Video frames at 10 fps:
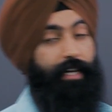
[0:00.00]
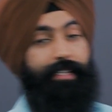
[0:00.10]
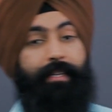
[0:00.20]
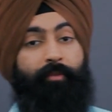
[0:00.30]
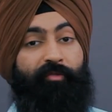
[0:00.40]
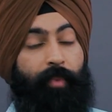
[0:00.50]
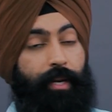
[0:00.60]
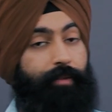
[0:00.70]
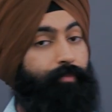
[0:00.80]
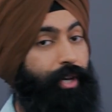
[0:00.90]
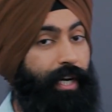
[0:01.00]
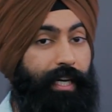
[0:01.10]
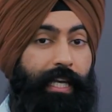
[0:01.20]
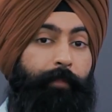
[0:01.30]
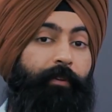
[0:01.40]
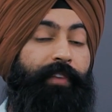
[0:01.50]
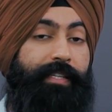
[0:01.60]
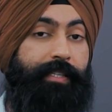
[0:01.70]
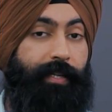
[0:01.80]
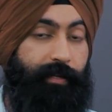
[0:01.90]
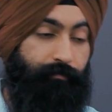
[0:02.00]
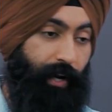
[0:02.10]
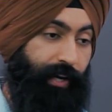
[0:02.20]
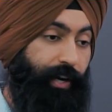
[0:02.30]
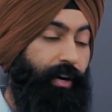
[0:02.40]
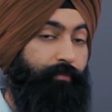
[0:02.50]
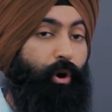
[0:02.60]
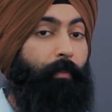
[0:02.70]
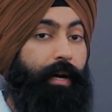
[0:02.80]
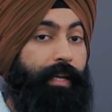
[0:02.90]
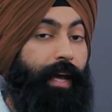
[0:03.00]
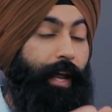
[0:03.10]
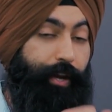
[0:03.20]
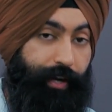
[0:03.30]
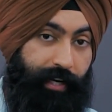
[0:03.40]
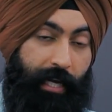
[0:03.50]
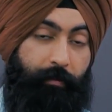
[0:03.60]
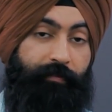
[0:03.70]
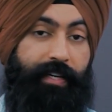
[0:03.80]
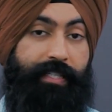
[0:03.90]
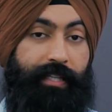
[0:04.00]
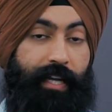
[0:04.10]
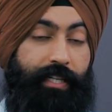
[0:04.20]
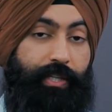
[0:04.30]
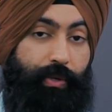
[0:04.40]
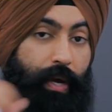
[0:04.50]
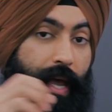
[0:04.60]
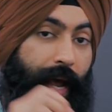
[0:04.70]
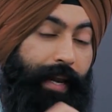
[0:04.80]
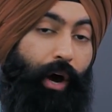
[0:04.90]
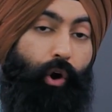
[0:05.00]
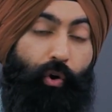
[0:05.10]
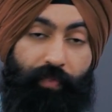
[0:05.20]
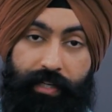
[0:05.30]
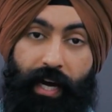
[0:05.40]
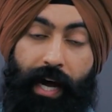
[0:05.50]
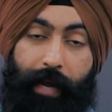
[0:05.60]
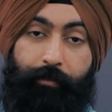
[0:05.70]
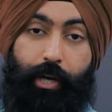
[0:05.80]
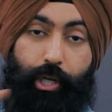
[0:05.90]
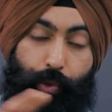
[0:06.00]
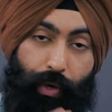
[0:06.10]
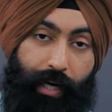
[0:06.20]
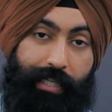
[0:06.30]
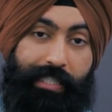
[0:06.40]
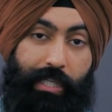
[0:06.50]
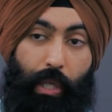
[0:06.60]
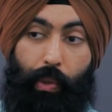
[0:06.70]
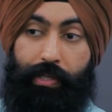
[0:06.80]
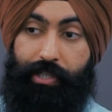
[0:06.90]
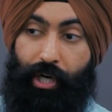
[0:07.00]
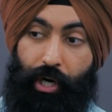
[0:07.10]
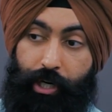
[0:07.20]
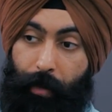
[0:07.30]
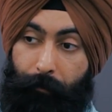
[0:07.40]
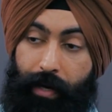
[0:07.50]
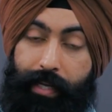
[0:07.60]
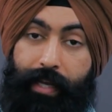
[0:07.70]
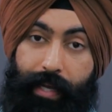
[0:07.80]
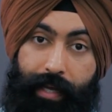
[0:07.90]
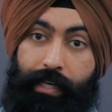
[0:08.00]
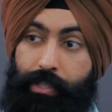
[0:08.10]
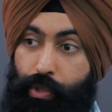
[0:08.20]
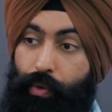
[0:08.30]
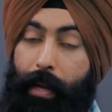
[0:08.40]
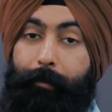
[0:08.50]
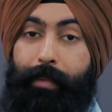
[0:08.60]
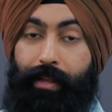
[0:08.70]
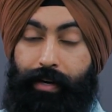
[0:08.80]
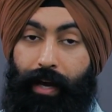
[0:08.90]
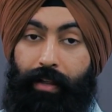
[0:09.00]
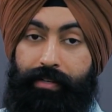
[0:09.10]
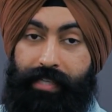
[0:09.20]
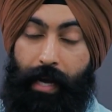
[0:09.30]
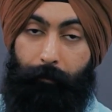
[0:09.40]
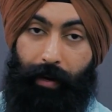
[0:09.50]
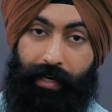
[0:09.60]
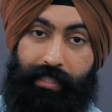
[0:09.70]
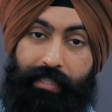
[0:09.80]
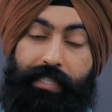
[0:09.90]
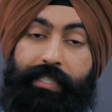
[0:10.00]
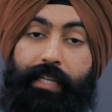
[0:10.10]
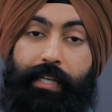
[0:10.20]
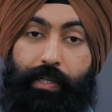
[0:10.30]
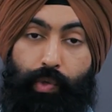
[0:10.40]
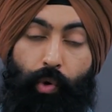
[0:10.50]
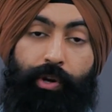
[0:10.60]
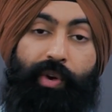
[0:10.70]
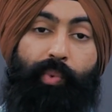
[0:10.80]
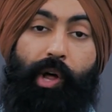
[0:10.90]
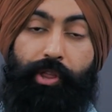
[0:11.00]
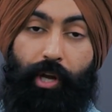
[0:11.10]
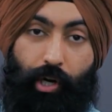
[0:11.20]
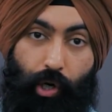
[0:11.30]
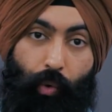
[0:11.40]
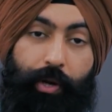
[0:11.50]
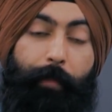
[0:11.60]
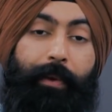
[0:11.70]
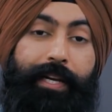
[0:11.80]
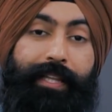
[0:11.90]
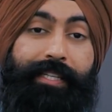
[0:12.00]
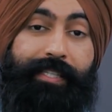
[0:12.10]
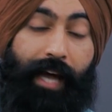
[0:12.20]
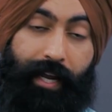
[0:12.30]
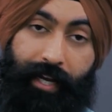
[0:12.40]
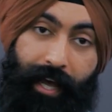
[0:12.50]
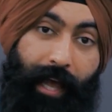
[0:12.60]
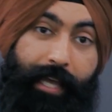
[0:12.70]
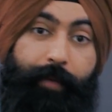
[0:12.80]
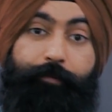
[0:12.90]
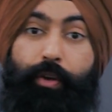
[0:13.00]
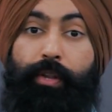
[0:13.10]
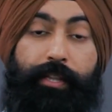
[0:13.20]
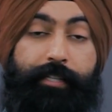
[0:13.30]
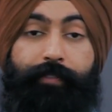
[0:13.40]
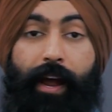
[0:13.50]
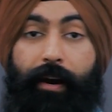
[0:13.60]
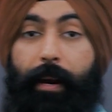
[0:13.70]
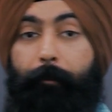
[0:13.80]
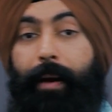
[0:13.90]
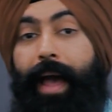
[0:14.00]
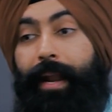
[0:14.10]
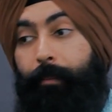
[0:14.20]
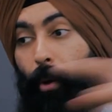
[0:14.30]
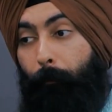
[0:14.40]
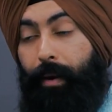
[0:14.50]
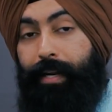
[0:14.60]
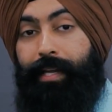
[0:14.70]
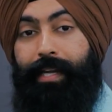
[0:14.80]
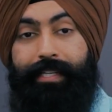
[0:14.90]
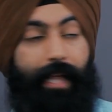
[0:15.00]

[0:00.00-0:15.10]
to take some of your money and you're going to keep investing it. Now you're going to earn more money and you're going to keep investing that too. And now over time, you are going to slowly turn your money into a million dollars by consistent growing your wealth, growing your money on the side, and keep fueling this fire by adding more money into